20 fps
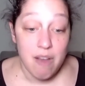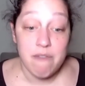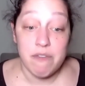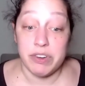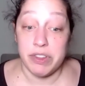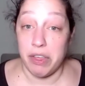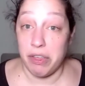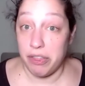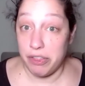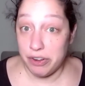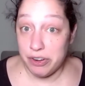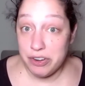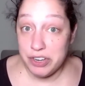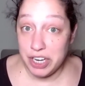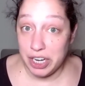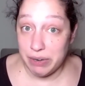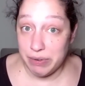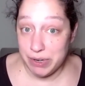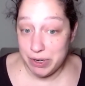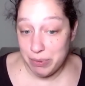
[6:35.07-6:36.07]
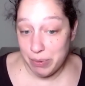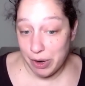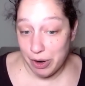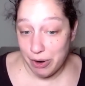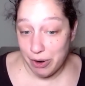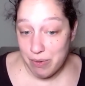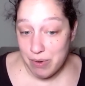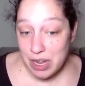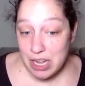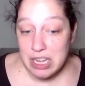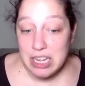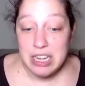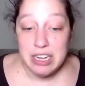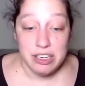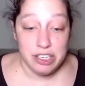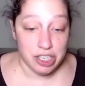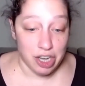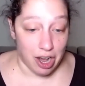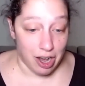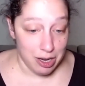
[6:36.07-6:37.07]
For the third year in a row,
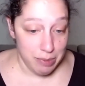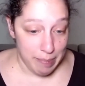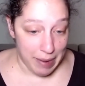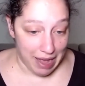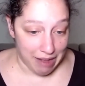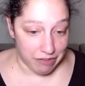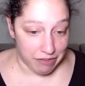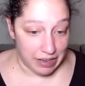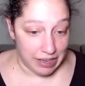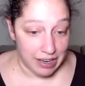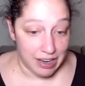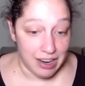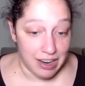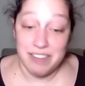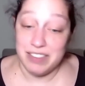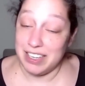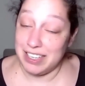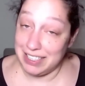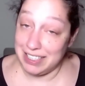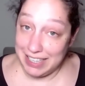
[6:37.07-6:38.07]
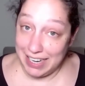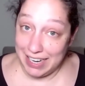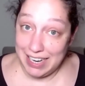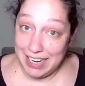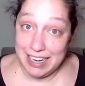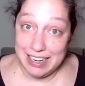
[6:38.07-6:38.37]
Todd Maffin of the Today